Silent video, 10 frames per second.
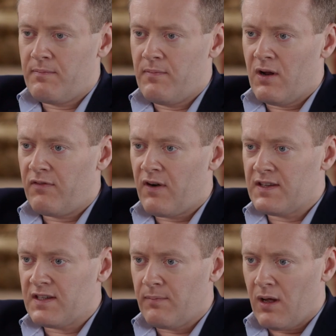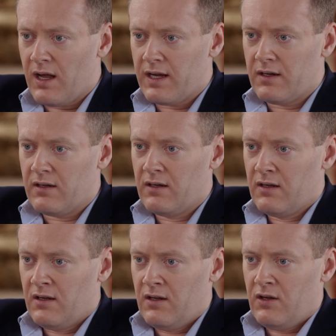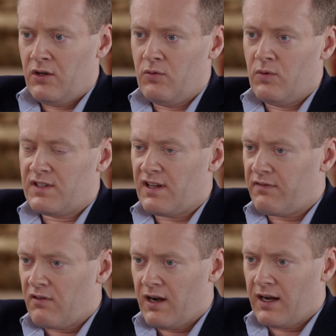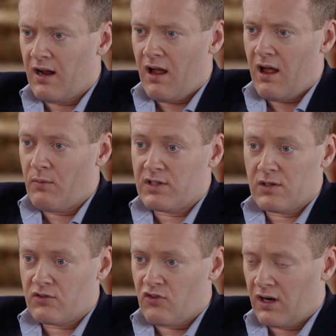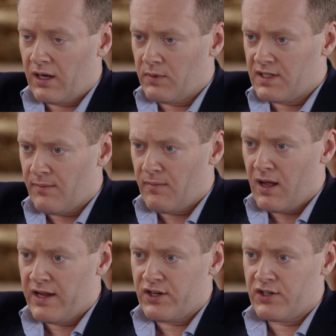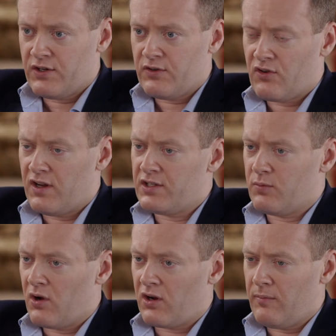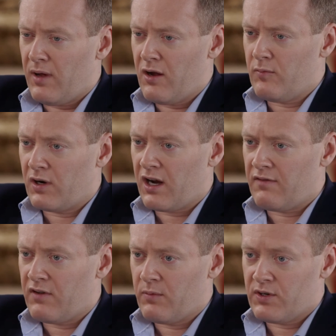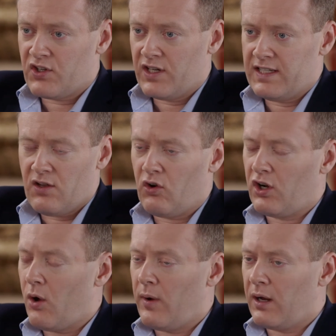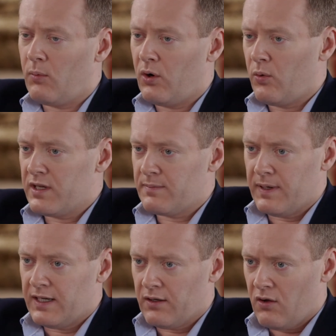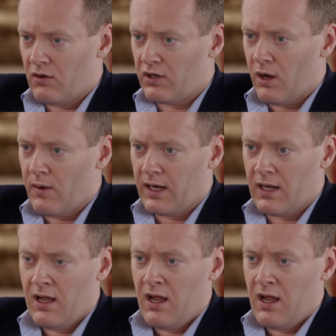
you know, friends of mine who were suffering. I was still struggling with some of my issues, trying to work on my own recovery, which is ongoing and will always be ongoing.